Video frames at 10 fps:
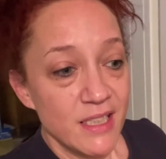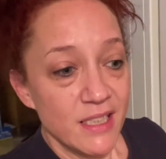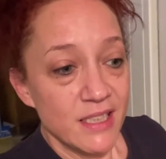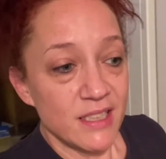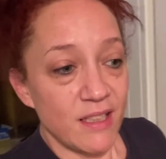
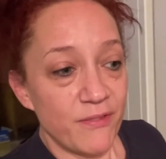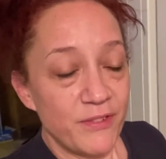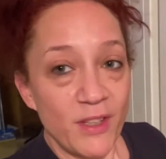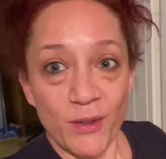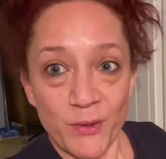stuff
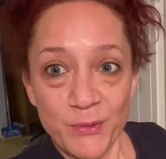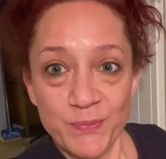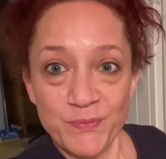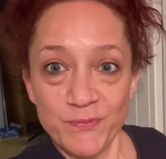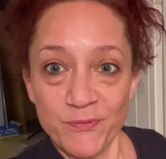too
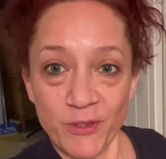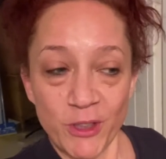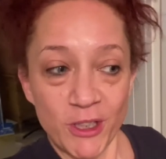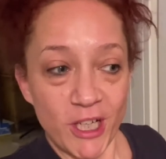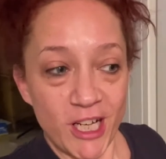
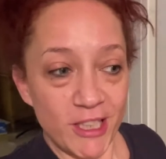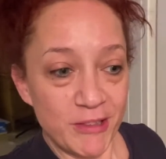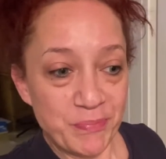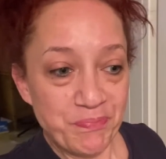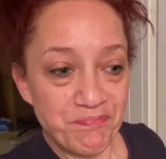for,
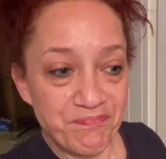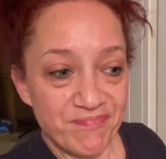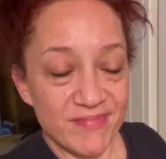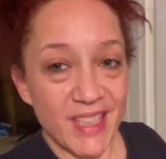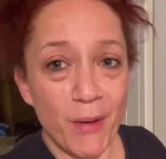
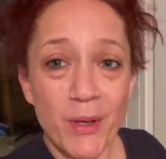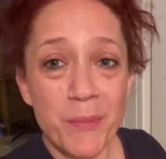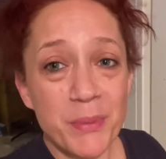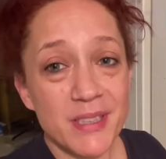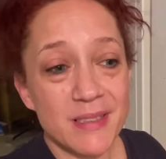I want to
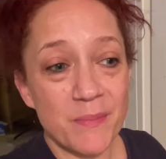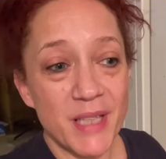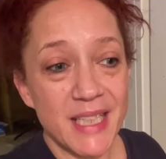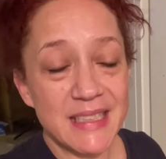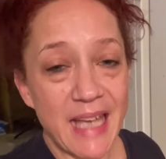put some
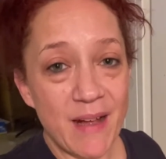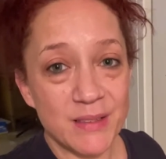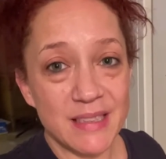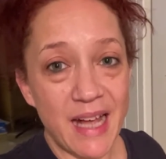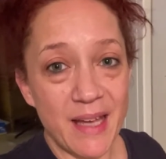lights
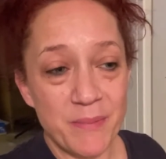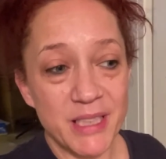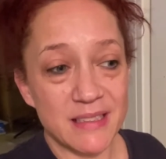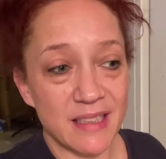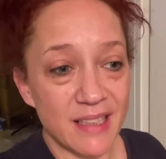outside
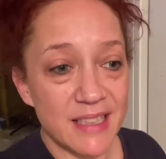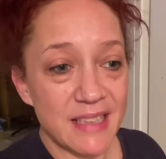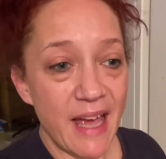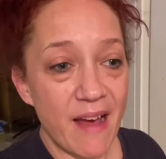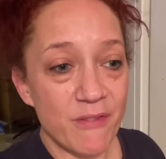because the lights I
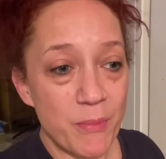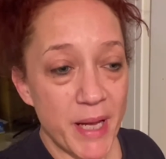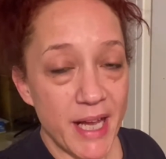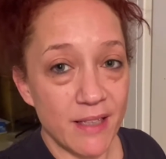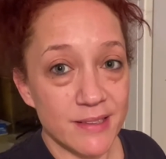have on my
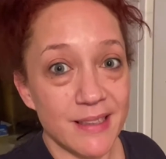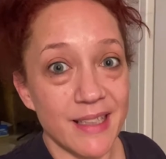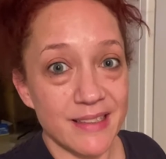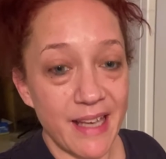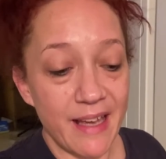house,
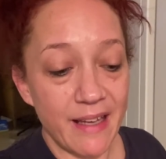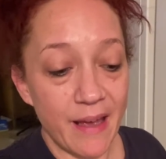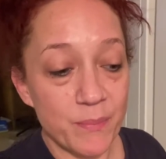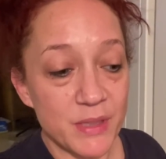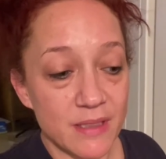yes, I
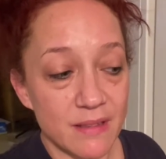kept